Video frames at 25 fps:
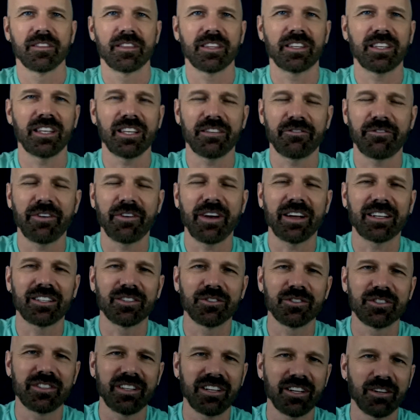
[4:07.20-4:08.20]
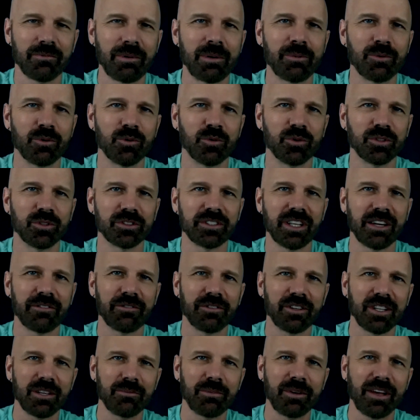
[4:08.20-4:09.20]
The geek factor is there. People will
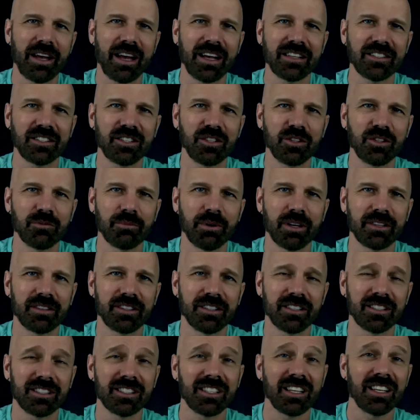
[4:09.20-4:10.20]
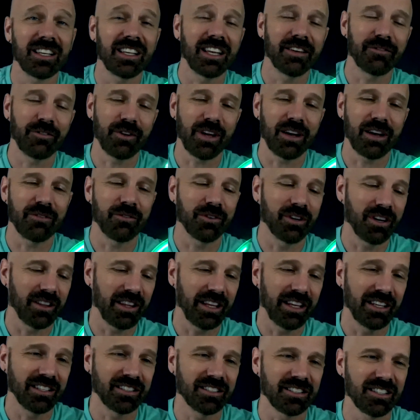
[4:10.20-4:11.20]
definitely be asking about this if you have one of
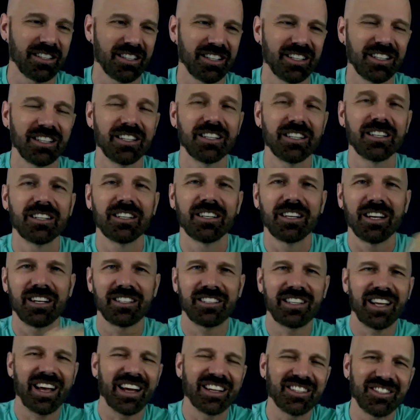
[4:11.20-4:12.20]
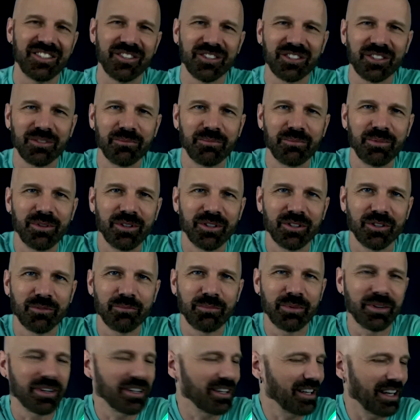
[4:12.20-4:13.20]
these attached to your computer.
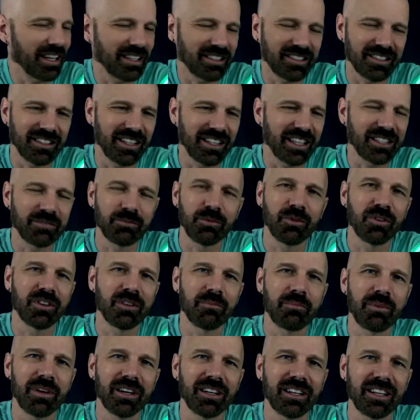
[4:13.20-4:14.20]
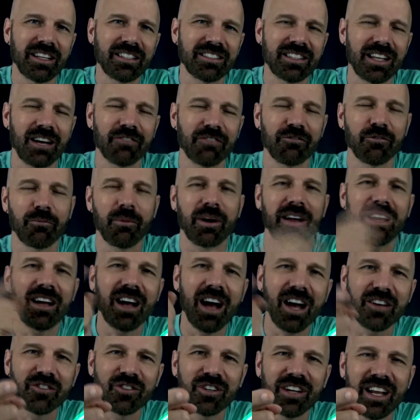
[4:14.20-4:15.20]
But let's, let's move to the big leagues now for my
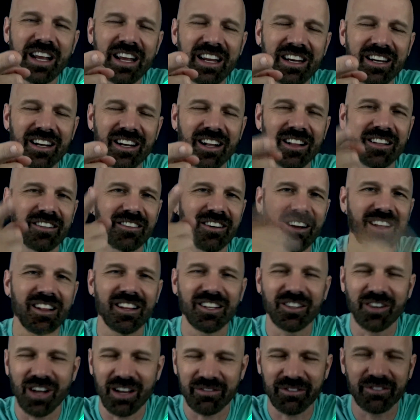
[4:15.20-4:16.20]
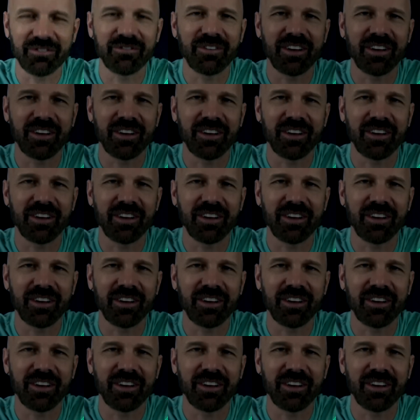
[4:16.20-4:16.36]
$180 holographic